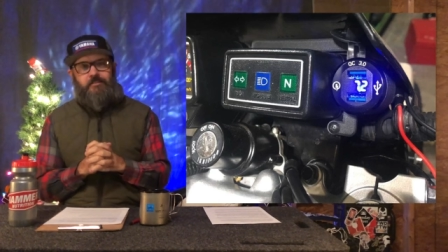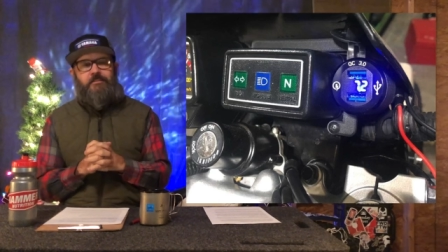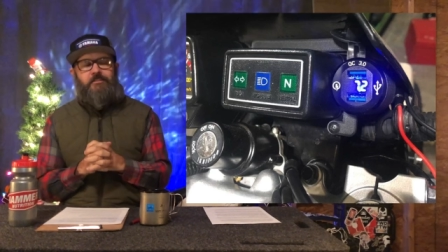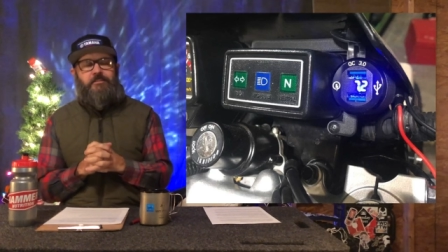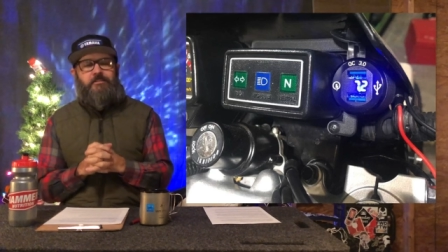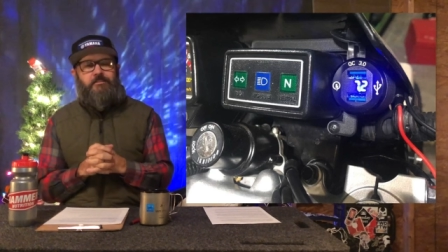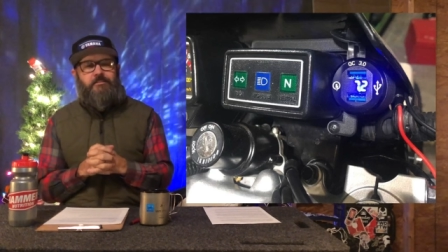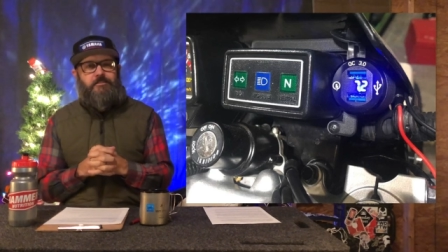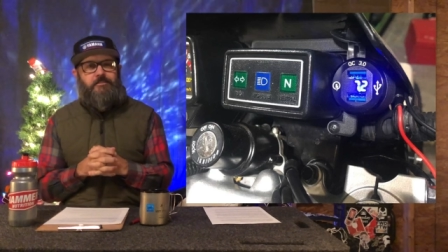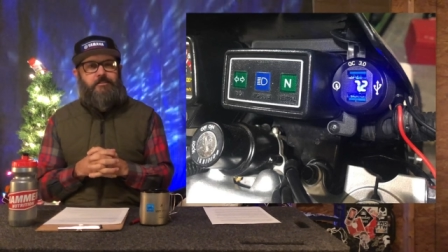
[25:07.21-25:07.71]
and
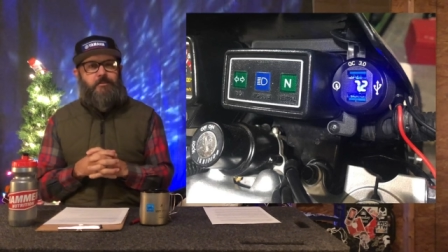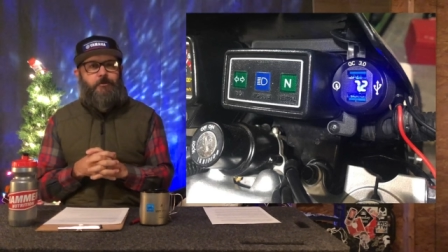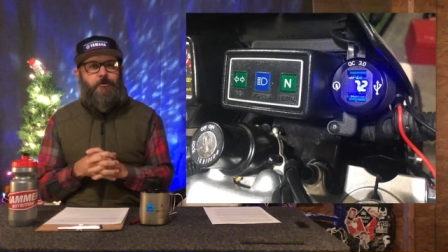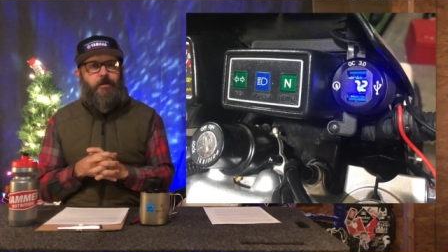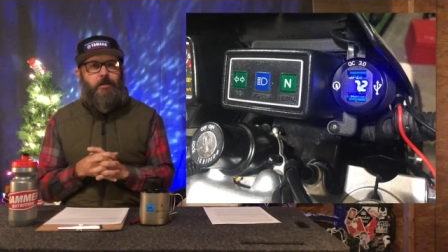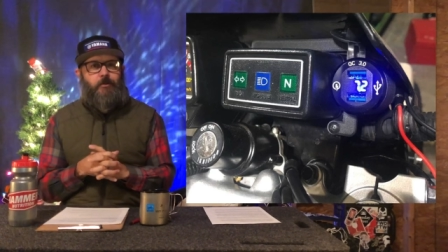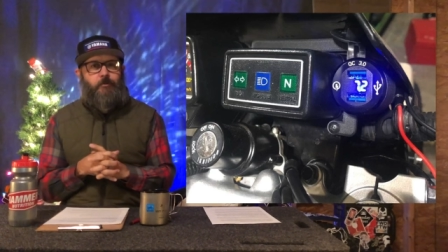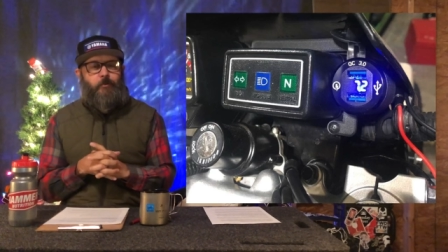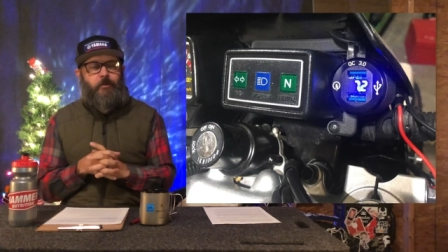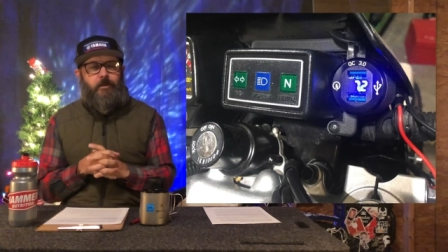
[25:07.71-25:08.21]
this is a
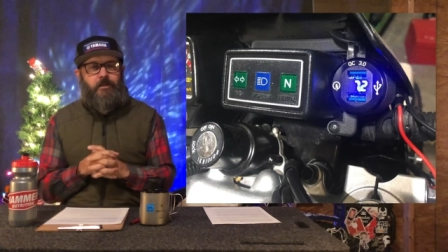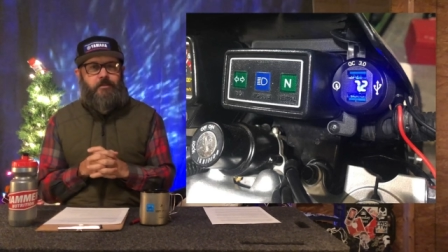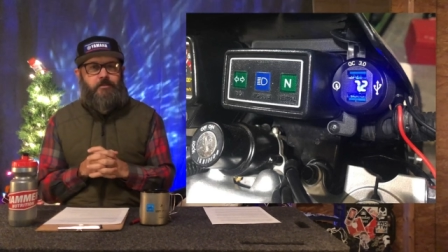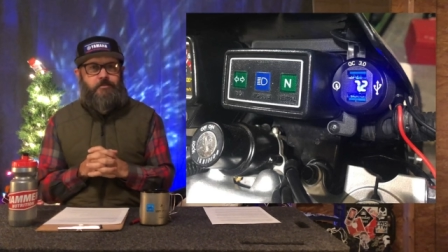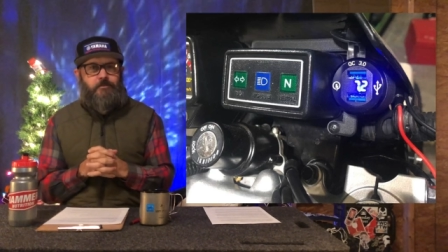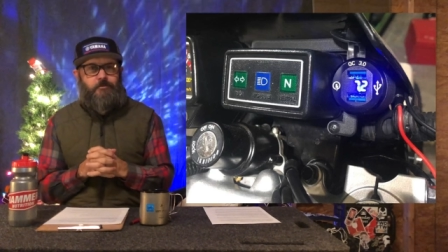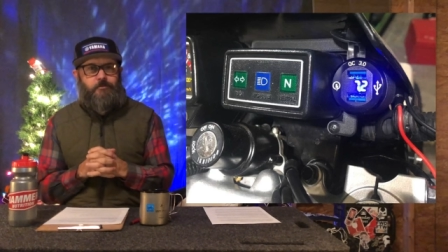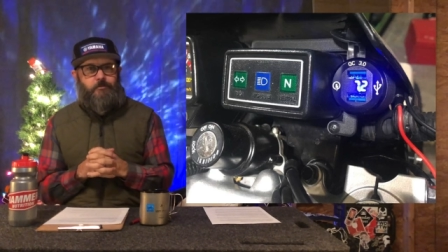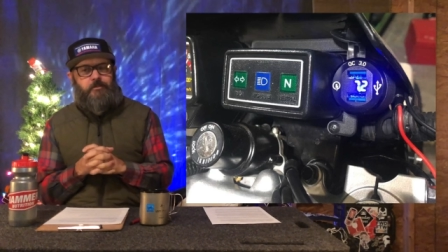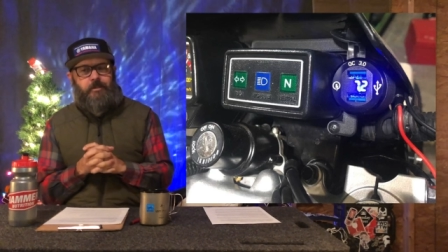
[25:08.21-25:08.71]
great way
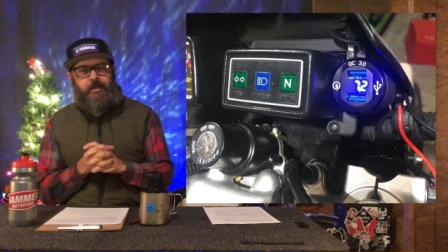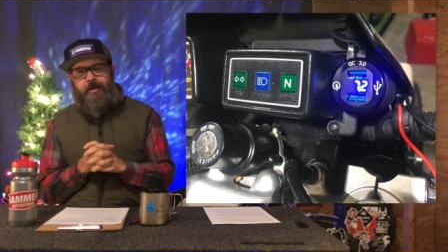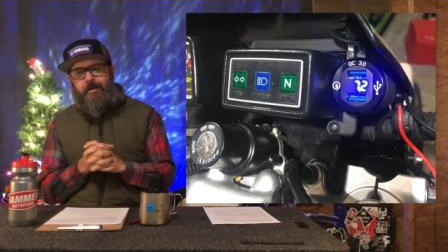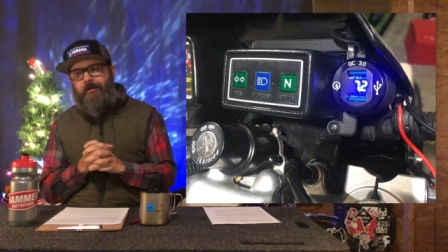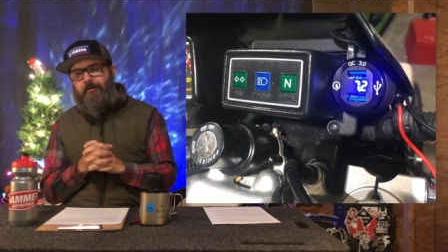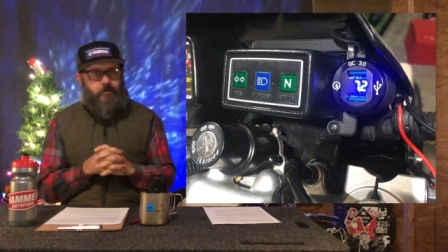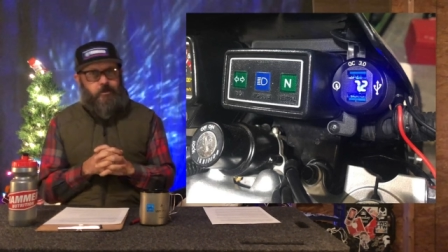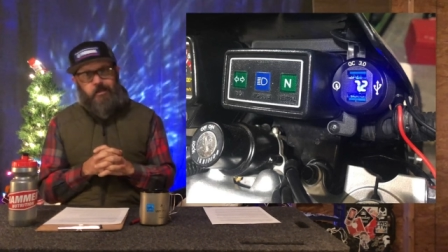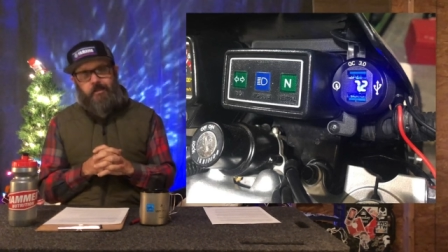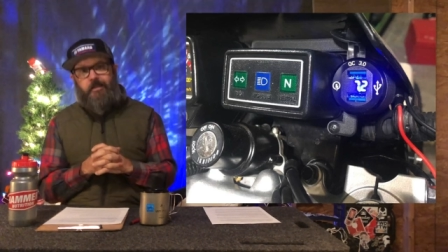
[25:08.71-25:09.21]
to
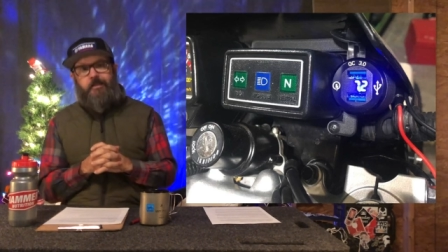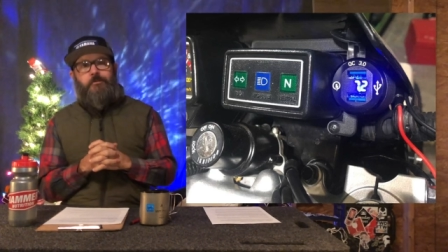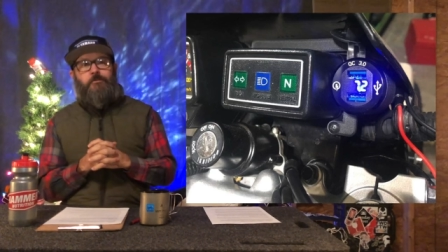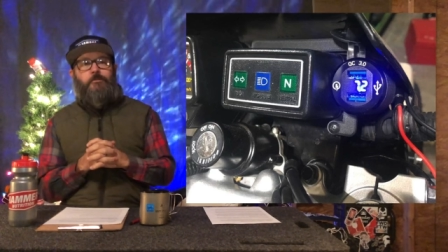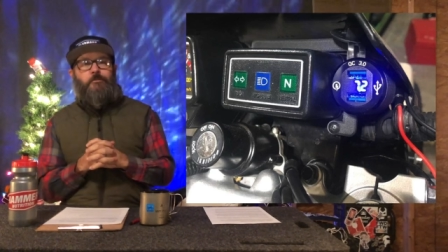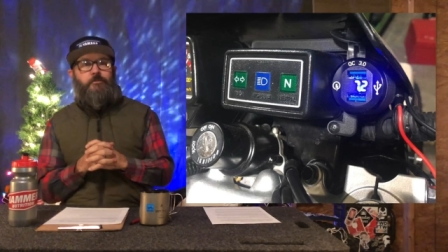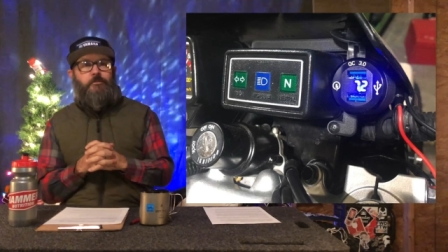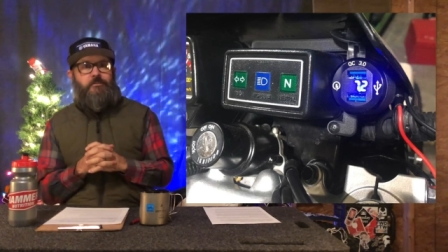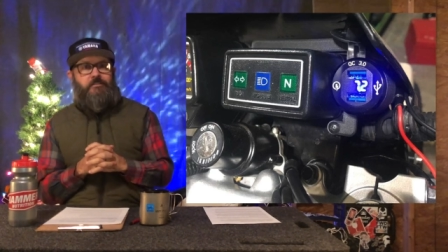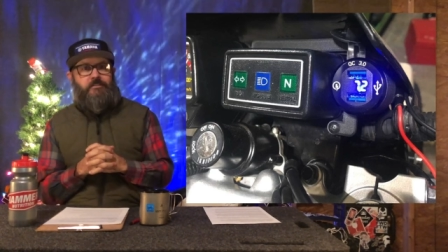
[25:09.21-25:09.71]
have
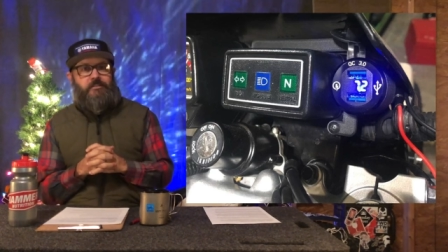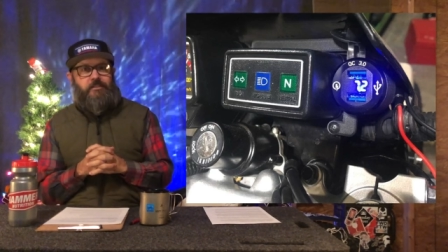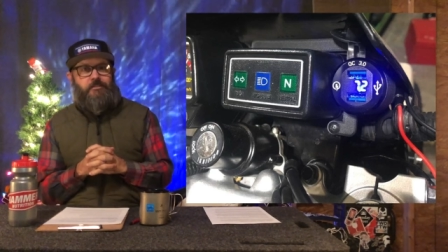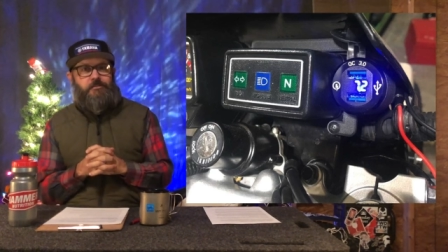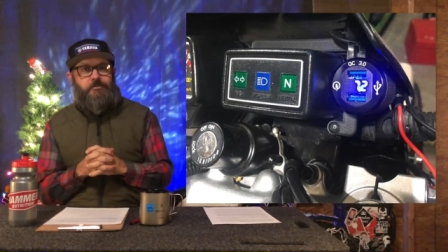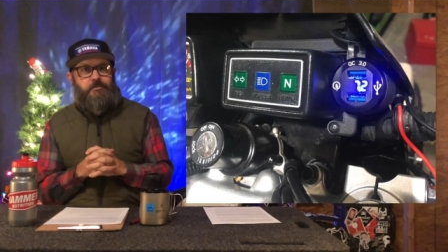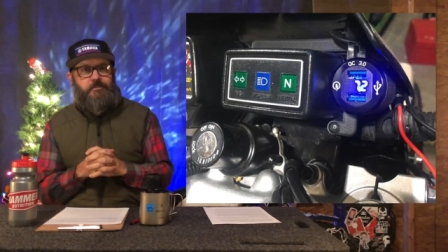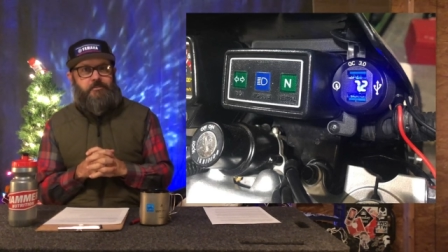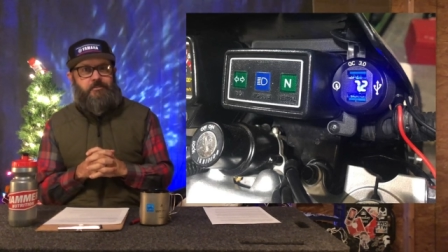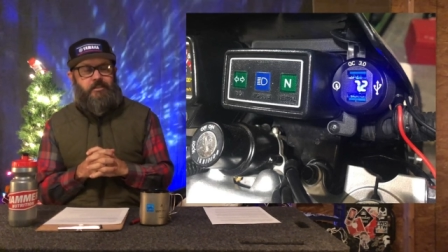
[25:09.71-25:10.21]
electrical
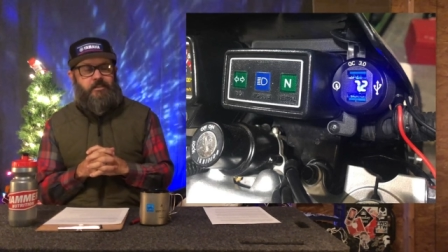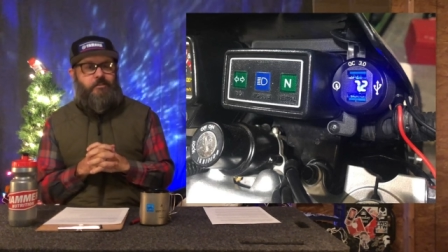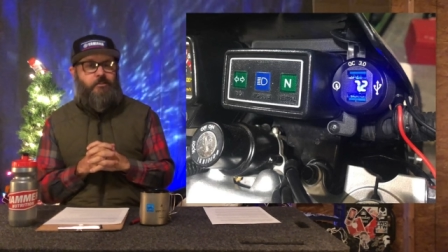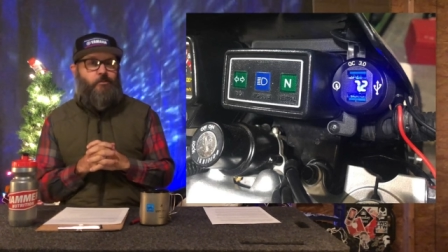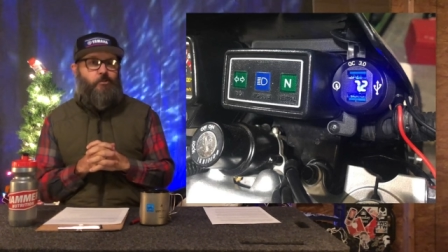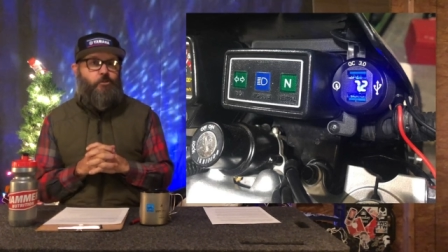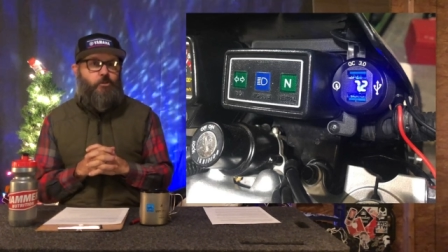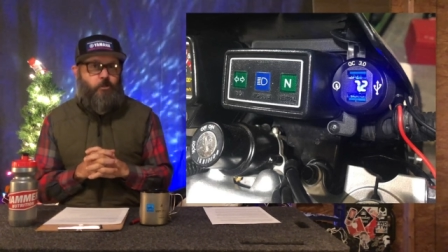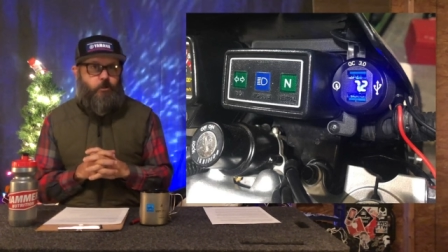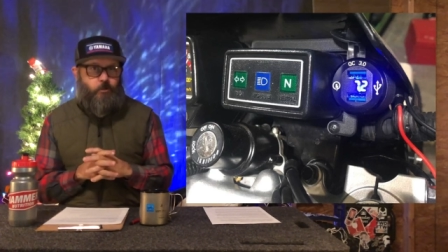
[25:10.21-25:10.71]
accessories and
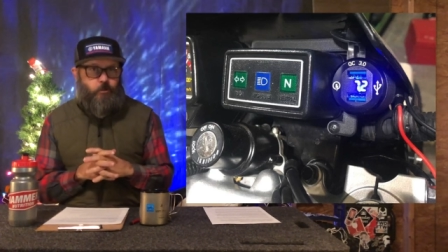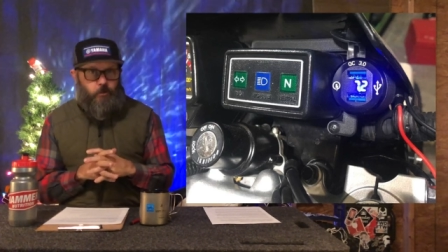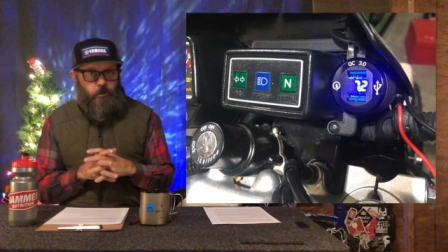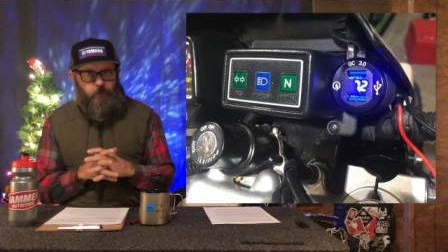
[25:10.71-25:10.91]
control